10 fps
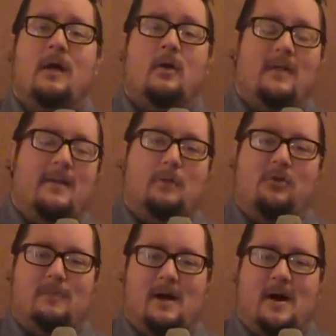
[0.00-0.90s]
I think most
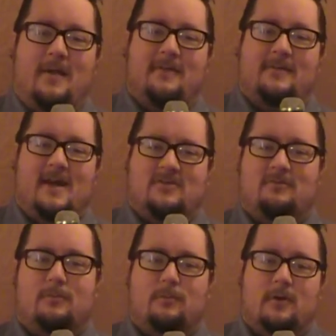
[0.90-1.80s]
of my audience is actually
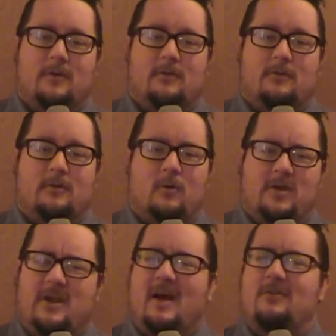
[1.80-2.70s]
from Britain, so what
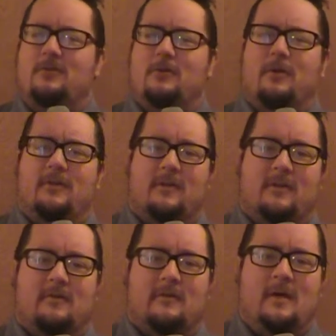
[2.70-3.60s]
do you guys do on
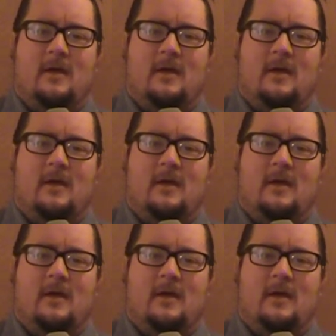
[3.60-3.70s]
Thanksgiving?